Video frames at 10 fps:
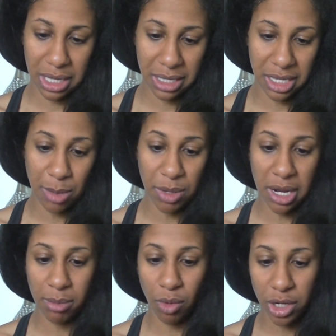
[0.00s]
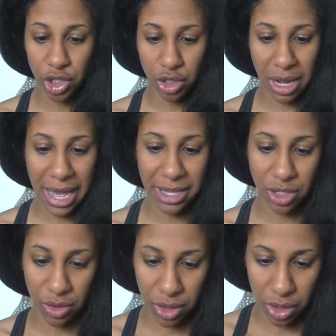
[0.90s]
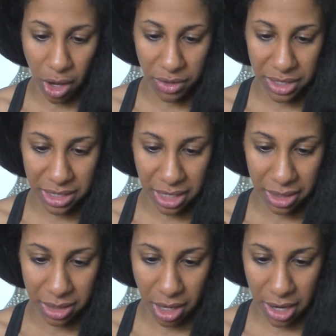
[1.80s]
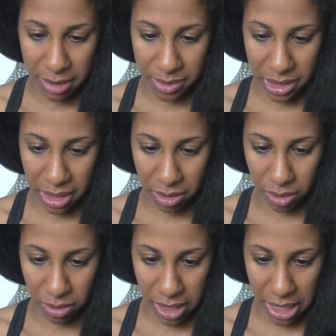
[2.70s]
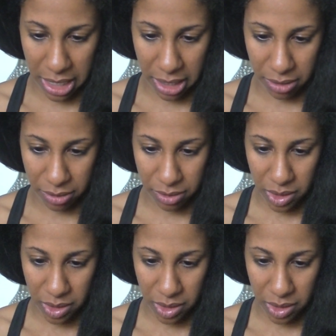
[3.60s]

keeping it moisturized. So there's all these things. Sorry, I'm seeing one right now.